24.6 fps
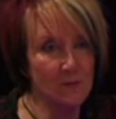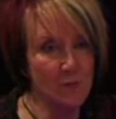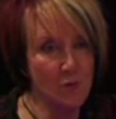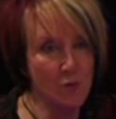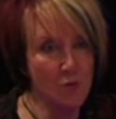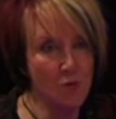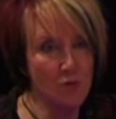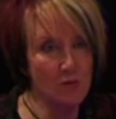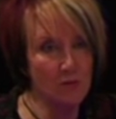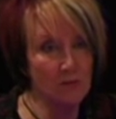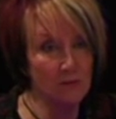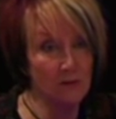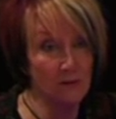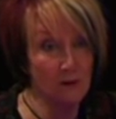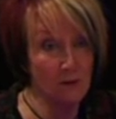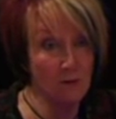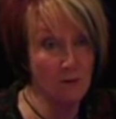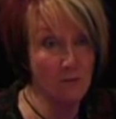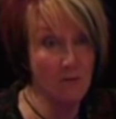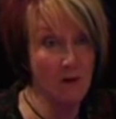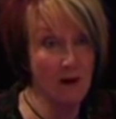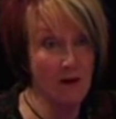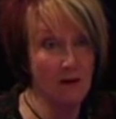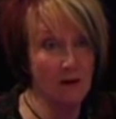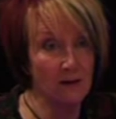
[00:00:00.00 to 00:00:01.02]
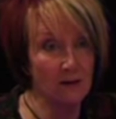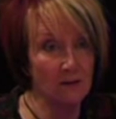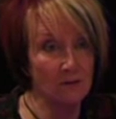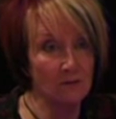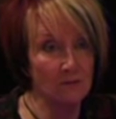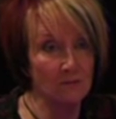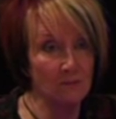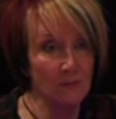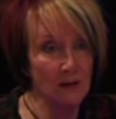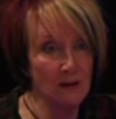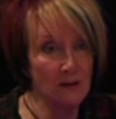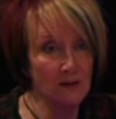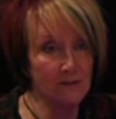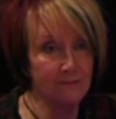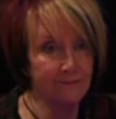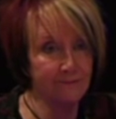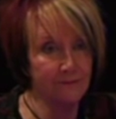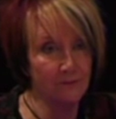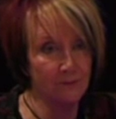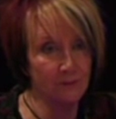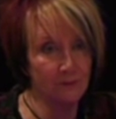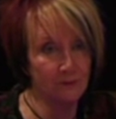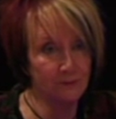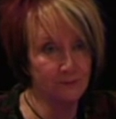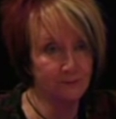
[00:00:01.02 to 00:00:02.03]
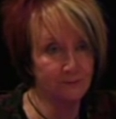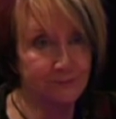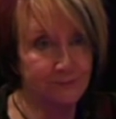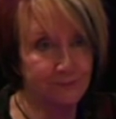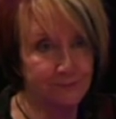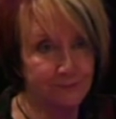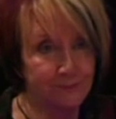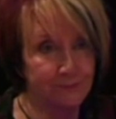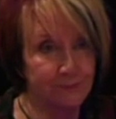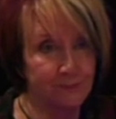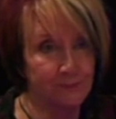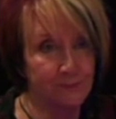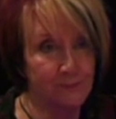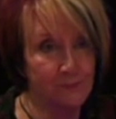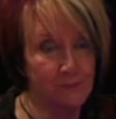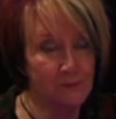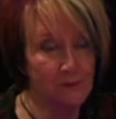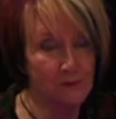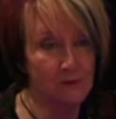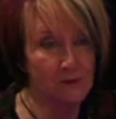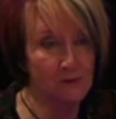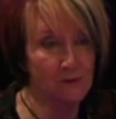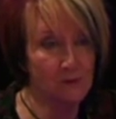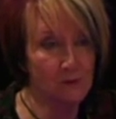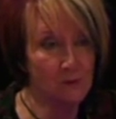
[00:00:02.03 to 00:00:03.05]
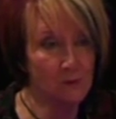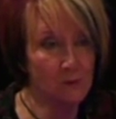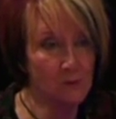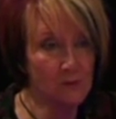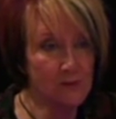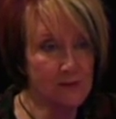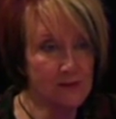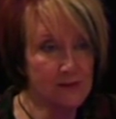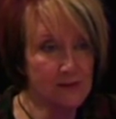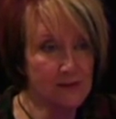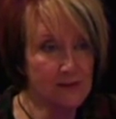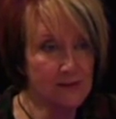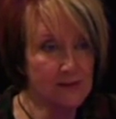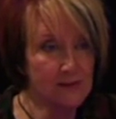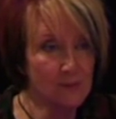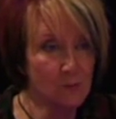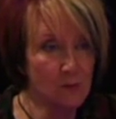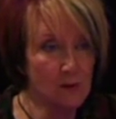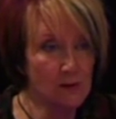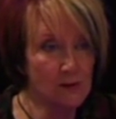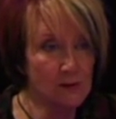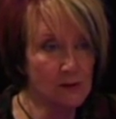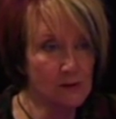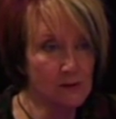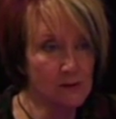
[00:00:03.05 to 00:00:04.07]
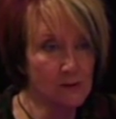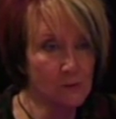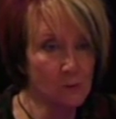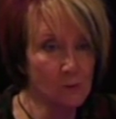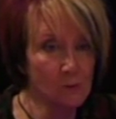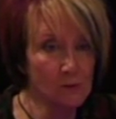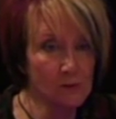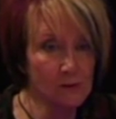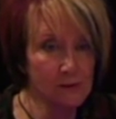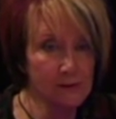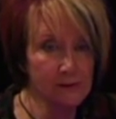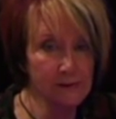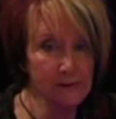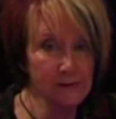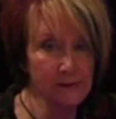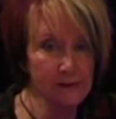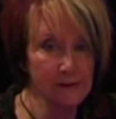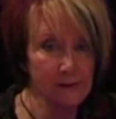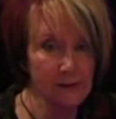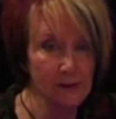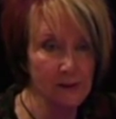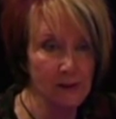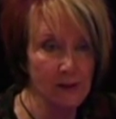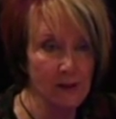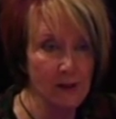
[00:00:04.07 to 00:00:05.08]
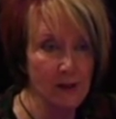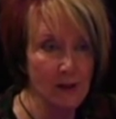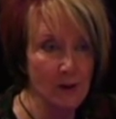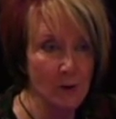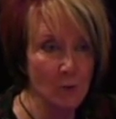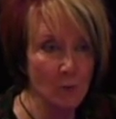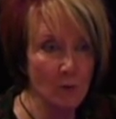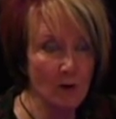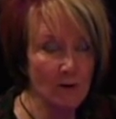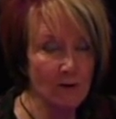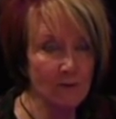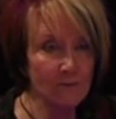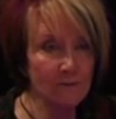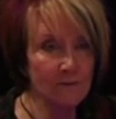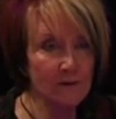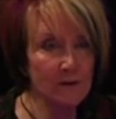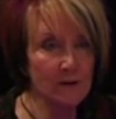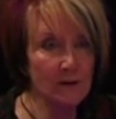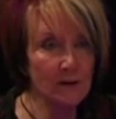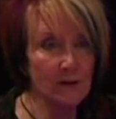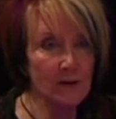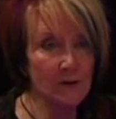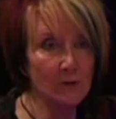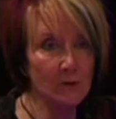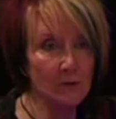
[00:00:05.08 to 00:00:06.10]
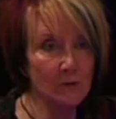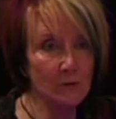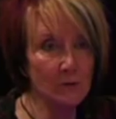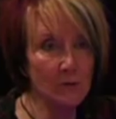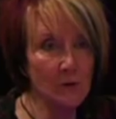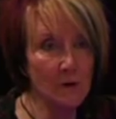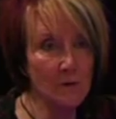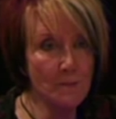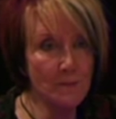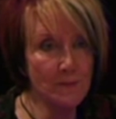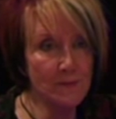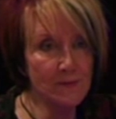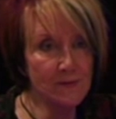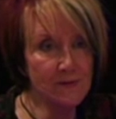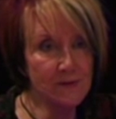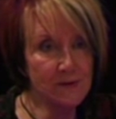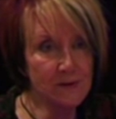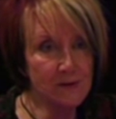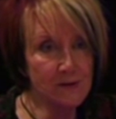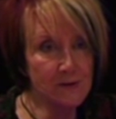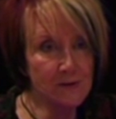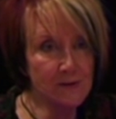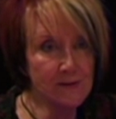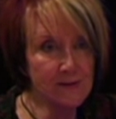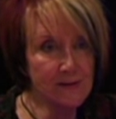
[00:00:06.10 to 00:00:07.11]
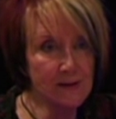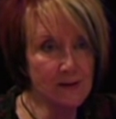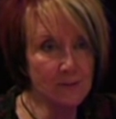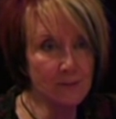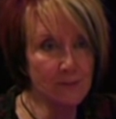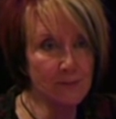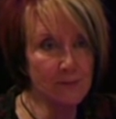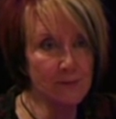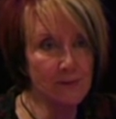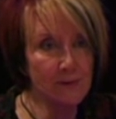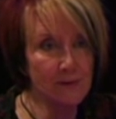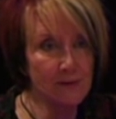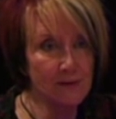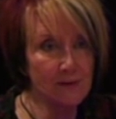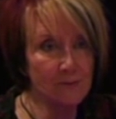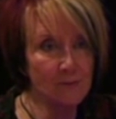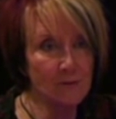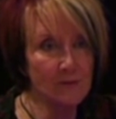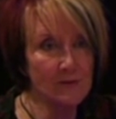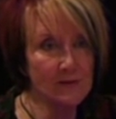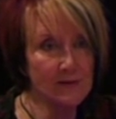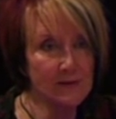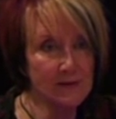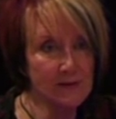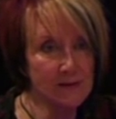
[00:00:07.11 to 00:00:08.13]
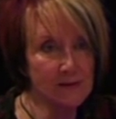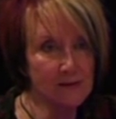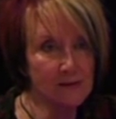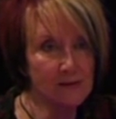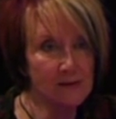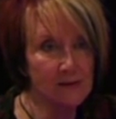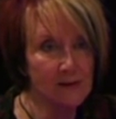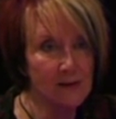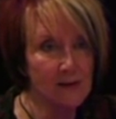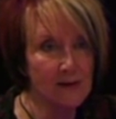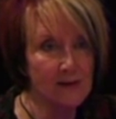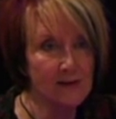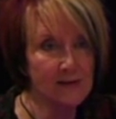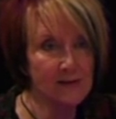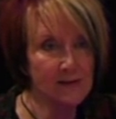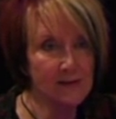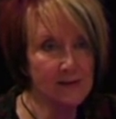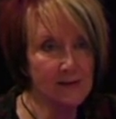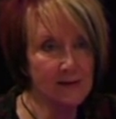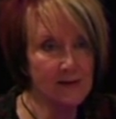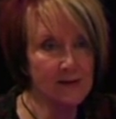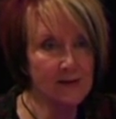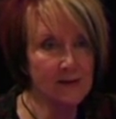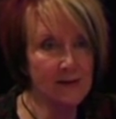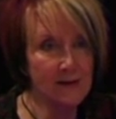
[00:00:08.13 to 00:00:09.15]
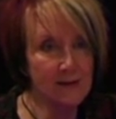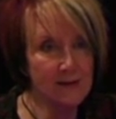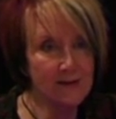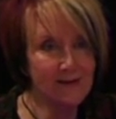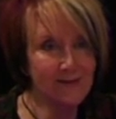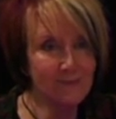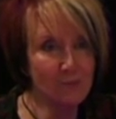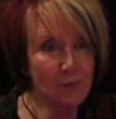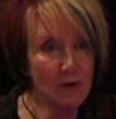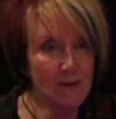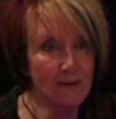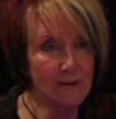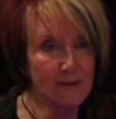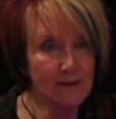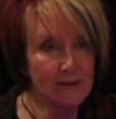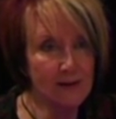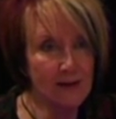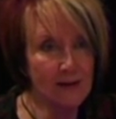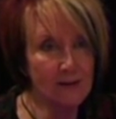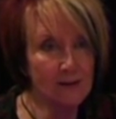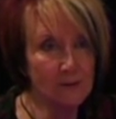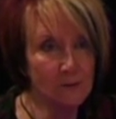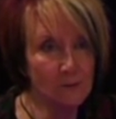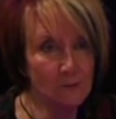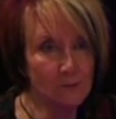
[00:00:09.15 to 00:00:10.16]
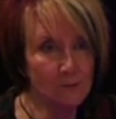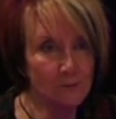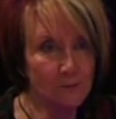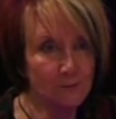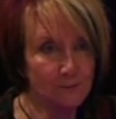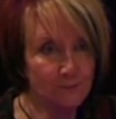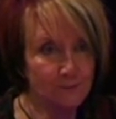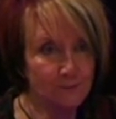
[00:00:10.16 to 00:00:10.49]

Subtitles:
the border and they were making good money from it. And of course this is one night why one of the local coppers turns up. He wants to see Ned's brother Daniel